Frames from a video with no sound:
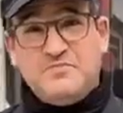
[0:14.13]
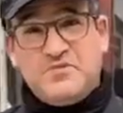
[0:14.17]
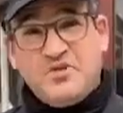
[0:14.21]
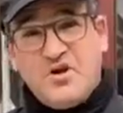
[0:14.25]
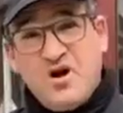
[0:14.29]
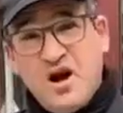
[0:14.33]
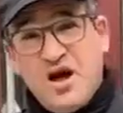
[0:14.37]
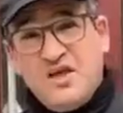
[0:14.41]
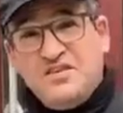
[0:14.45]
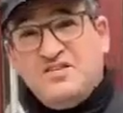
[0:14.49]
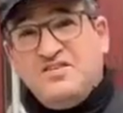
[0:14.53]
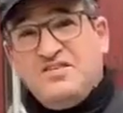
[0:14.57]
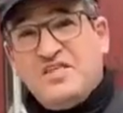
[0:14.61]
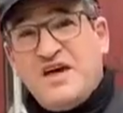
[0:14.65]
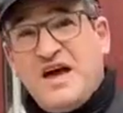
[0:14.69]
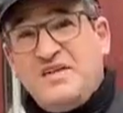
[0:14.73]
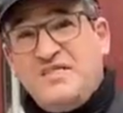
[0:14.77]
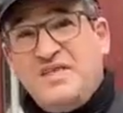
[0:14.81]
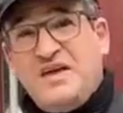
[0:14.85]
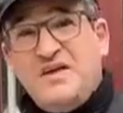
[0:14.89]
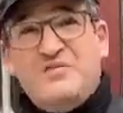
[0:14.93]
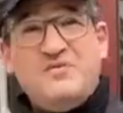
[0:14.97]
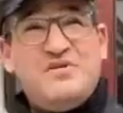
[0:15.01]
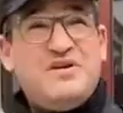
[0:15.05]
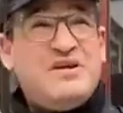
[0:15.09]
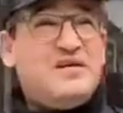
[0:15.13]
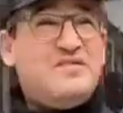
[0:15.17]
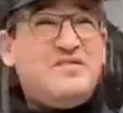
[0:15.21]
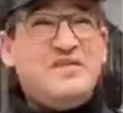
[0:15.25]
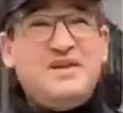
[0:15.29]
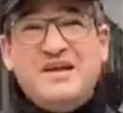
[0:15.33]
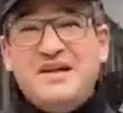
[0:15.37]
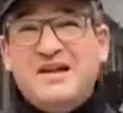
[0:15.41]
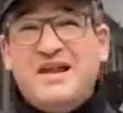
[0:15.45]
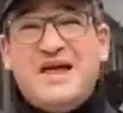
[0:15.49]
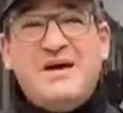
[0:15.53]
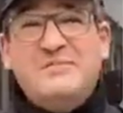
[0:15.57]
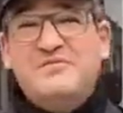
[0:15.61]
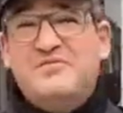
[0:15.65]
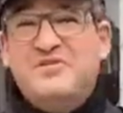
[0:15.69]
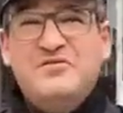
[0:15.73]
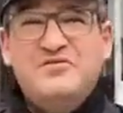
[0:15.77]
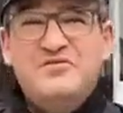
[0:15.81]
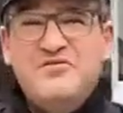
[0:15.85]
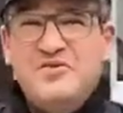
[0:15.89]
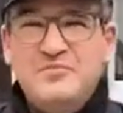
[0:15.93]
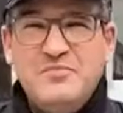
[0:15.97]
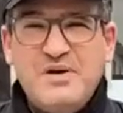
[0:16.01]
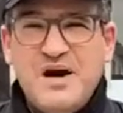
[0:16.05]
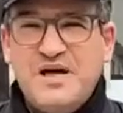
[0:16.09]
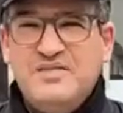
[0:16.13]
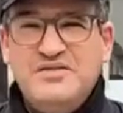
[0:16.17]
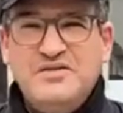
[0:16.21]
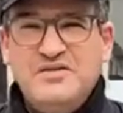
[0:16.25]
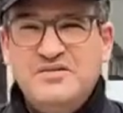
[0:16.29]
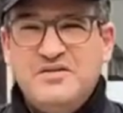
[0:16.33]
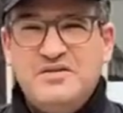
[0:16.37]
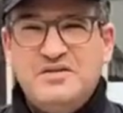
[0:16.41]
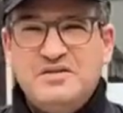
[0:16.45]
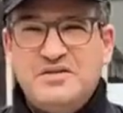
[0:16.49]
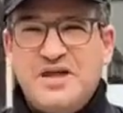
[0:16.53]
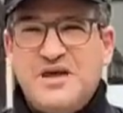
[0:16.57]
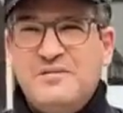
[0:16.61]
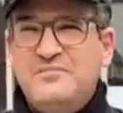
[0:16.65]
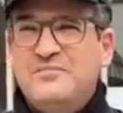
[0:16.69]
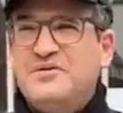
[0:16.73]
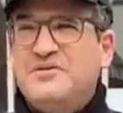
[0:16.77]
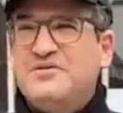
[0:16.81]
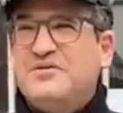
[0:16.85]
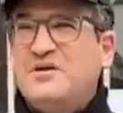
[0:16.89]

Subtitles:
Prior to that, they were in, I think, Clapton for a month in December.